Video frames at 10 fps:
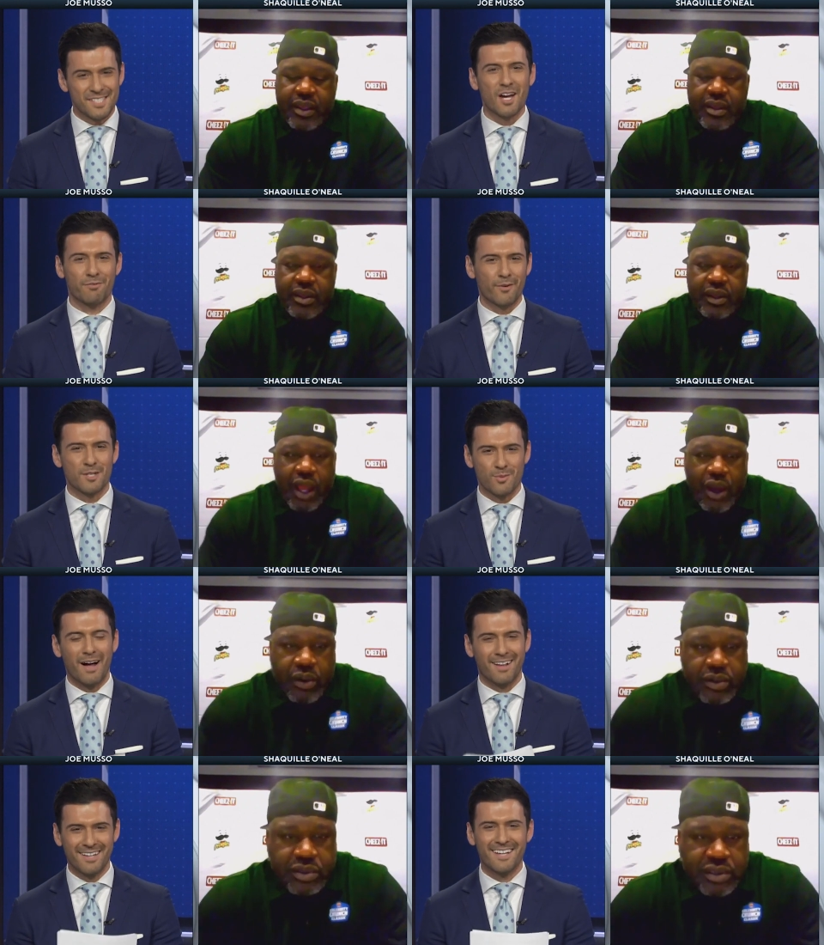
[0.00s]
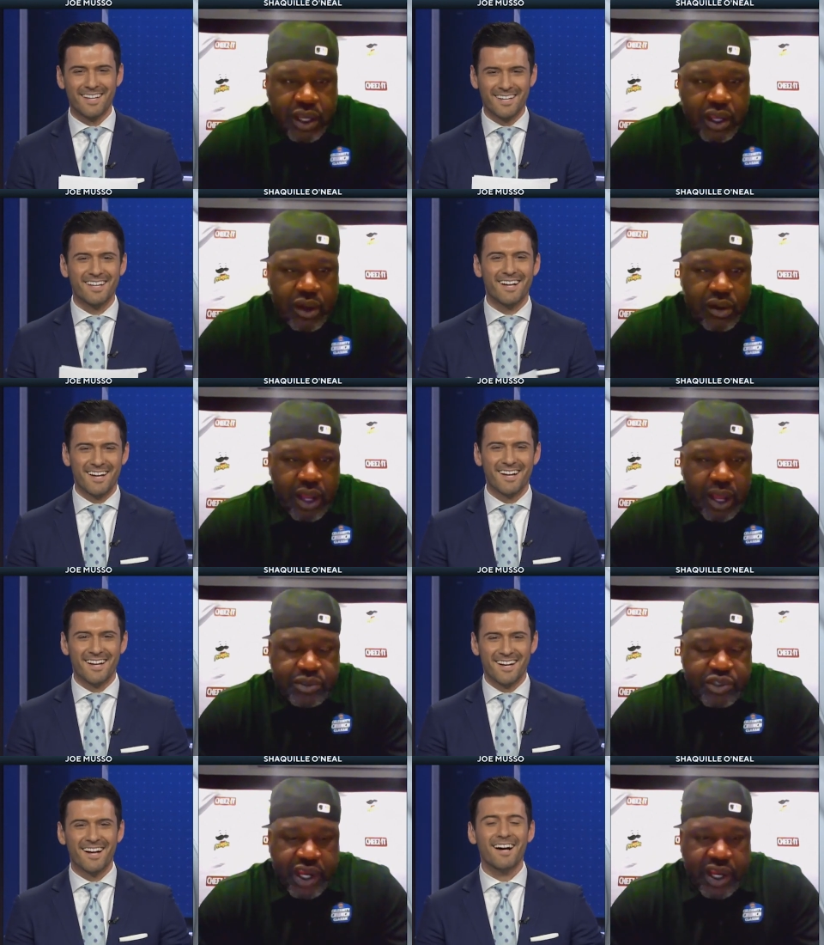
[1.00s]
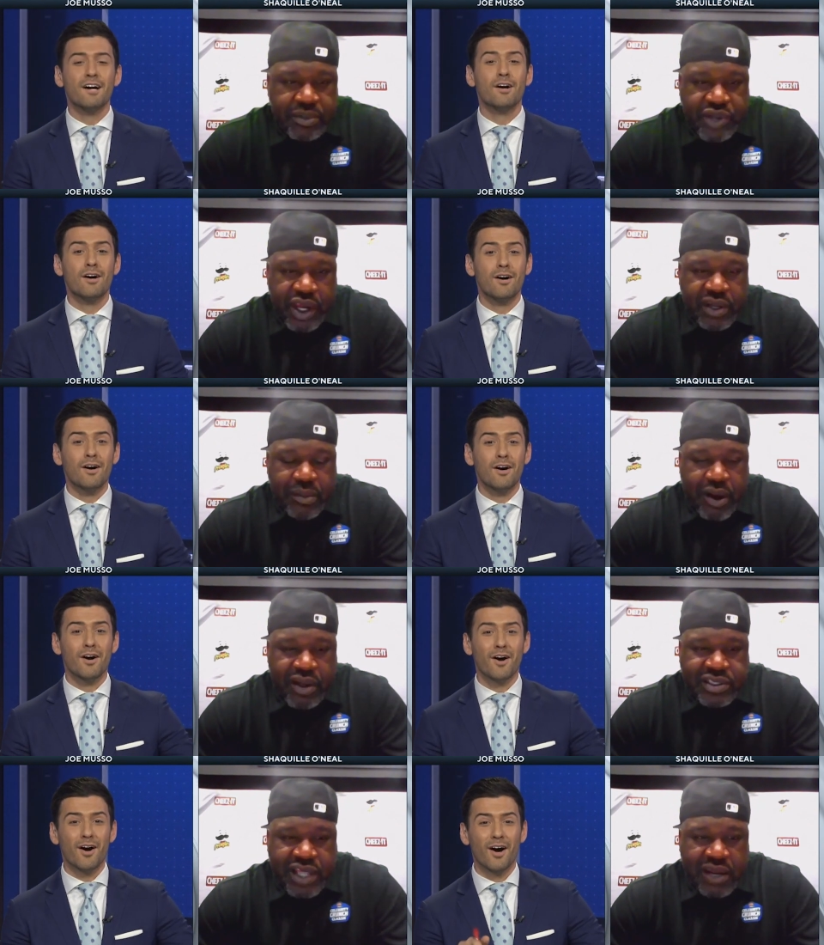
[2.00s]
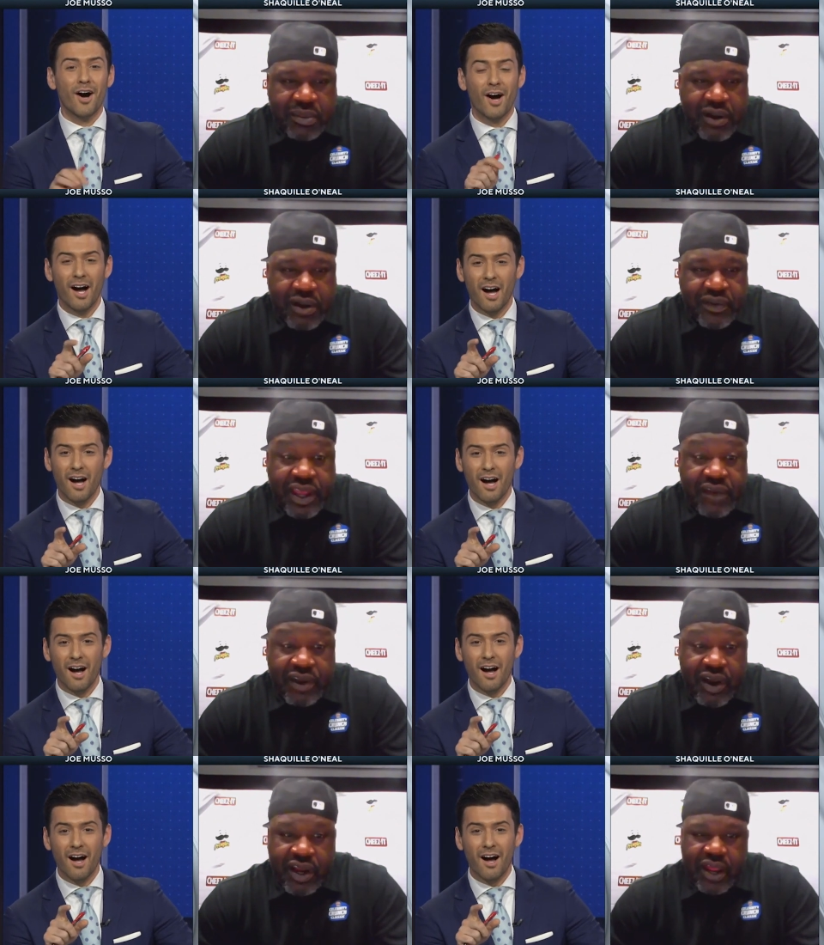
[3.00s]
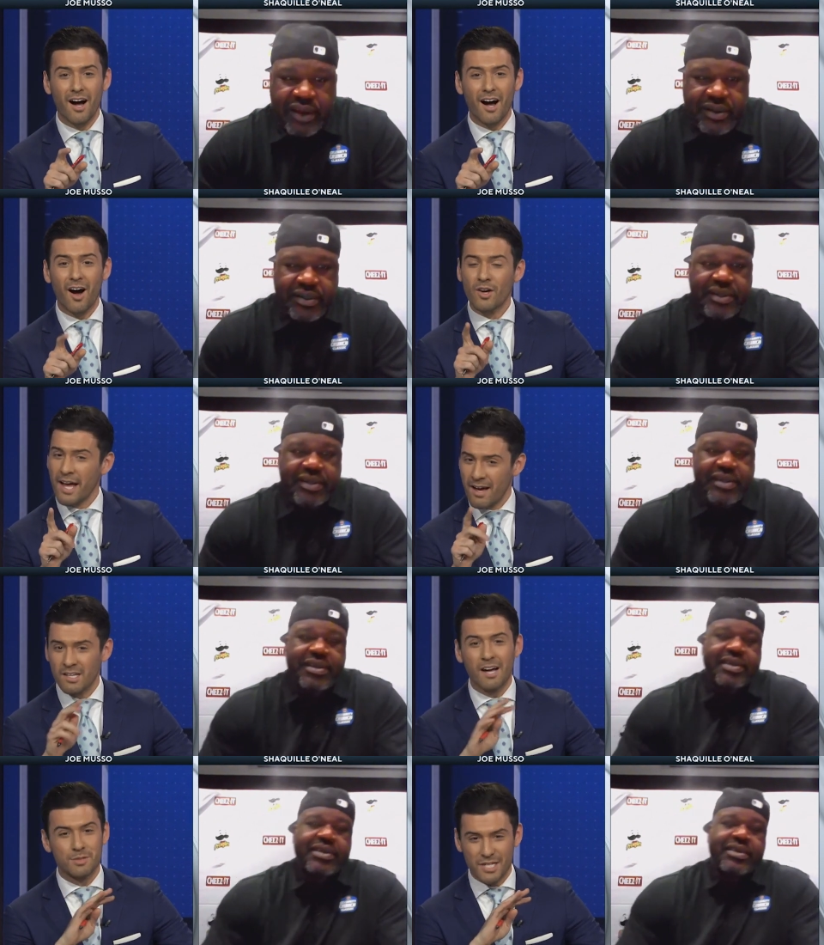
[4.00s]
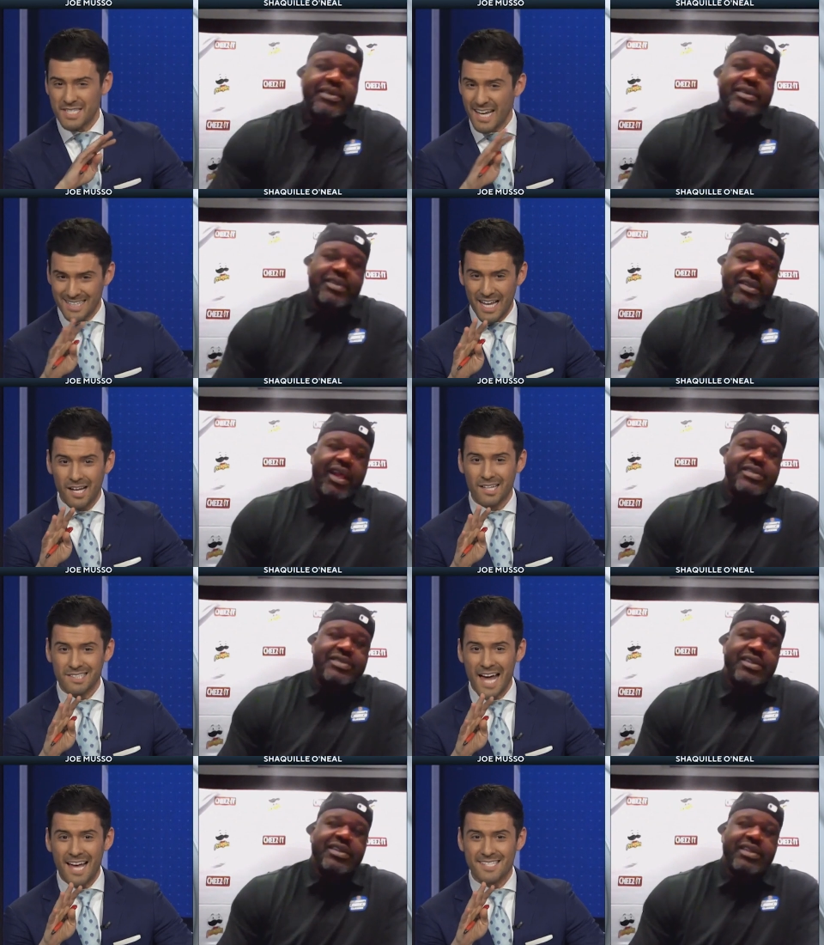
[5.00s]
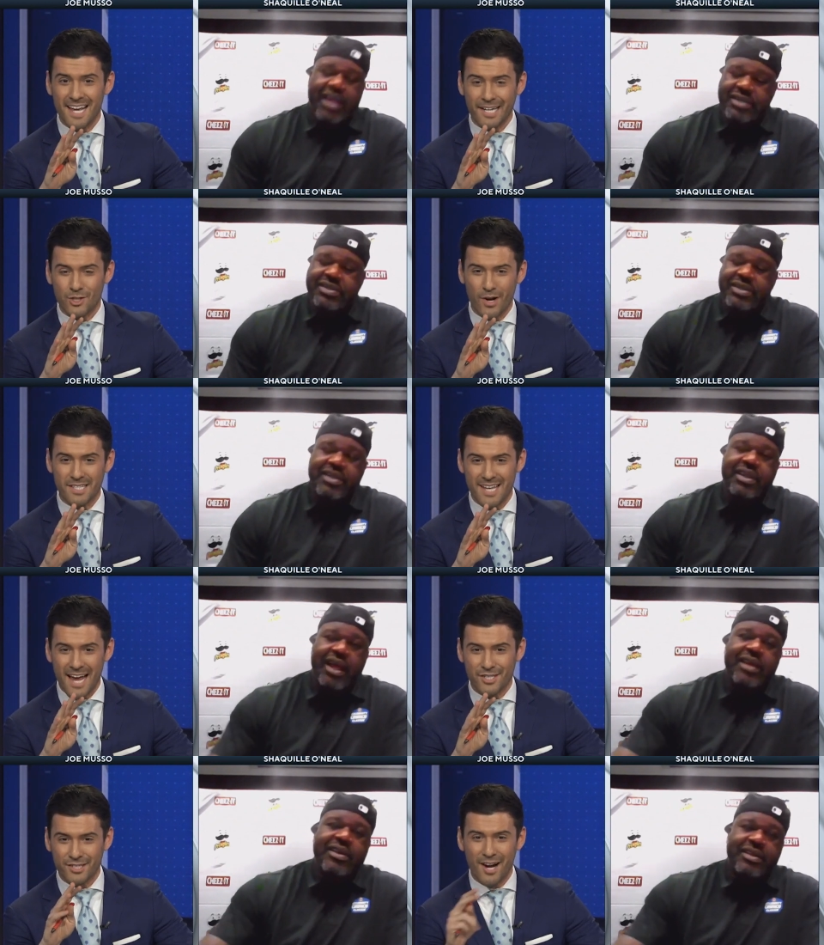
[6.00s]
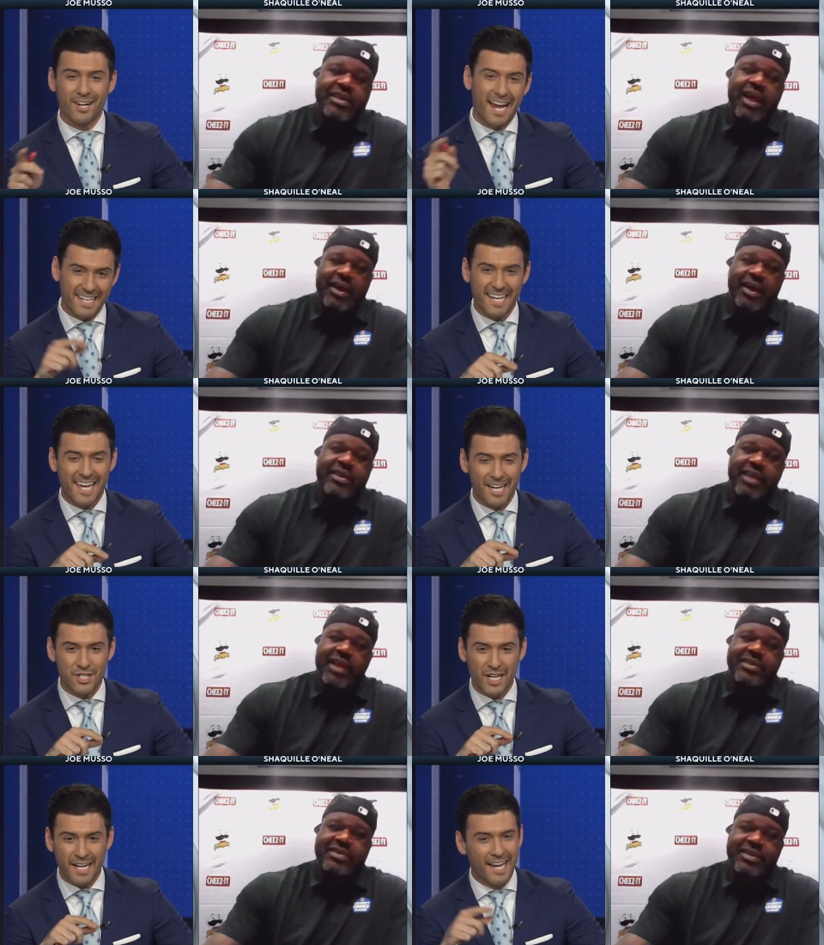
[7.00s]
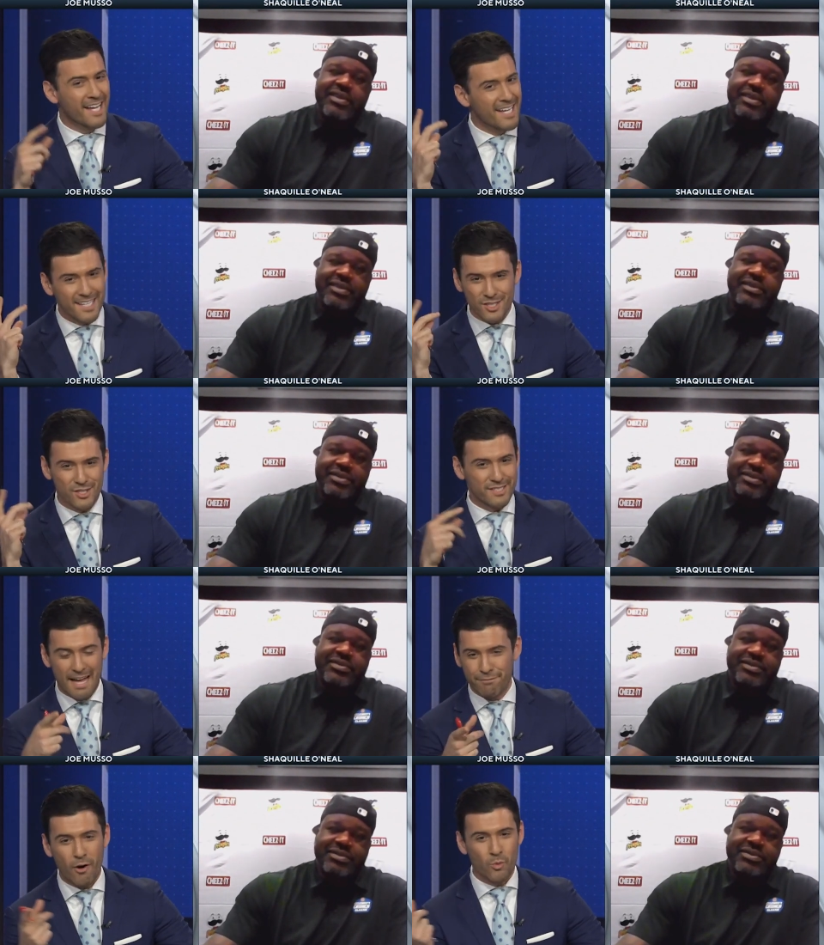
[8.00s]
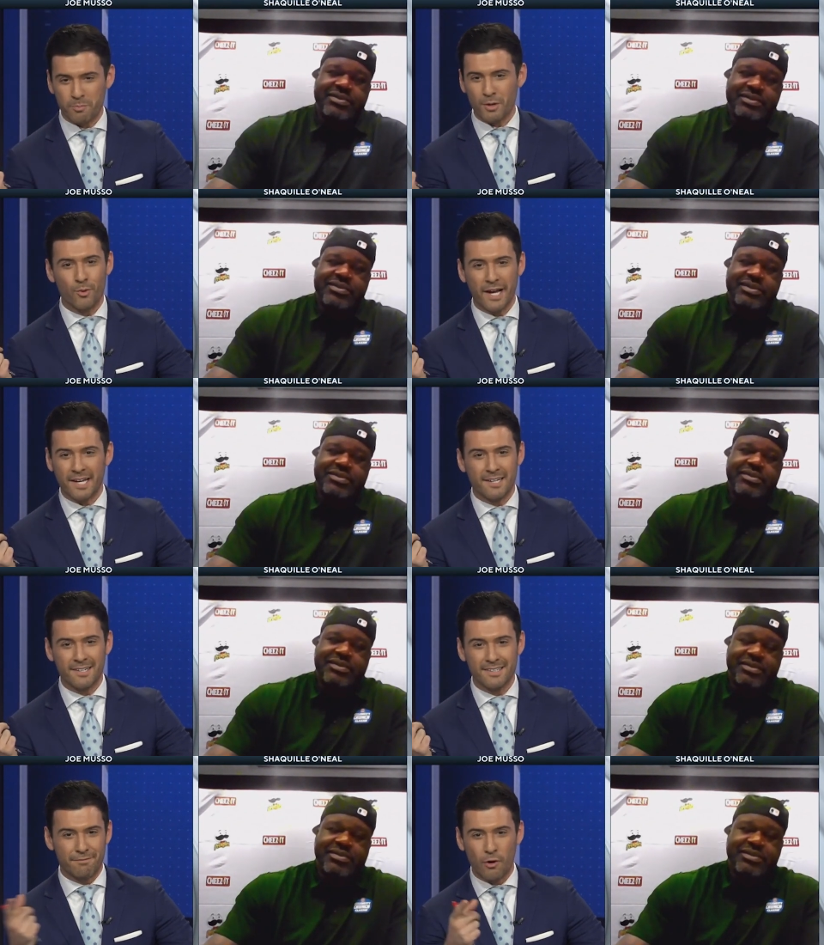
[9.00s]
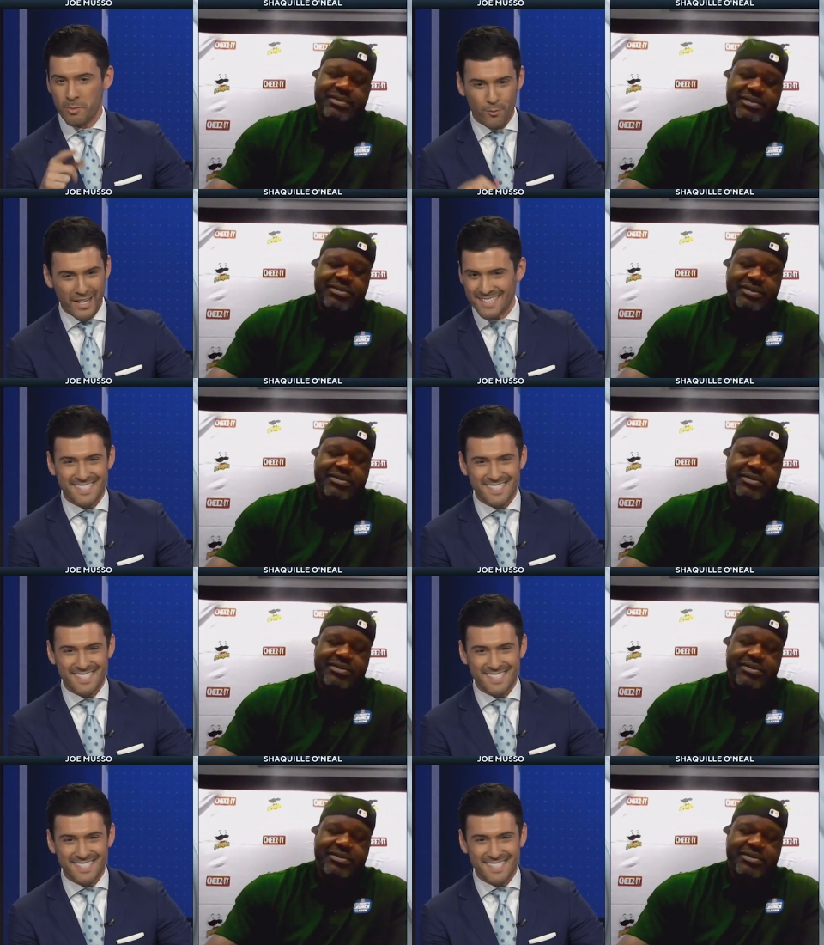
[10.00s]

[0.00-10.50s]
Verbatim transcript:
Speaker 1: tough one no, as well. No, no, I'm trading. I'm trading Amar'i Stoudemire for Kevin Garnett. Okay, I, I was gonna say a, a
Speaker 2: last-second transaction there. Got to get K G in it because that phone would be ringing. That phone would be ringing